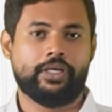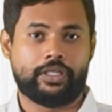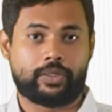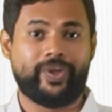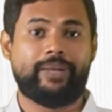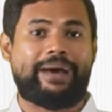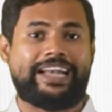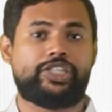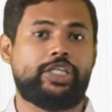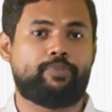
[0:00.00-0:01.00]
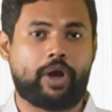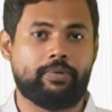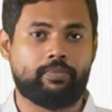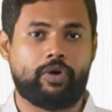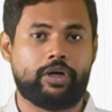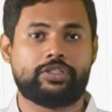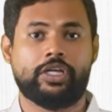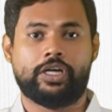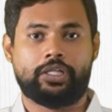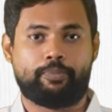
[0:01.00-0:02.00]
The twin balance sheet problem was
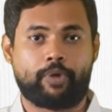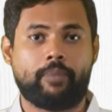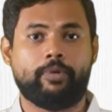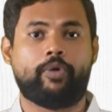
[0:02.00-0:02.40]
the problem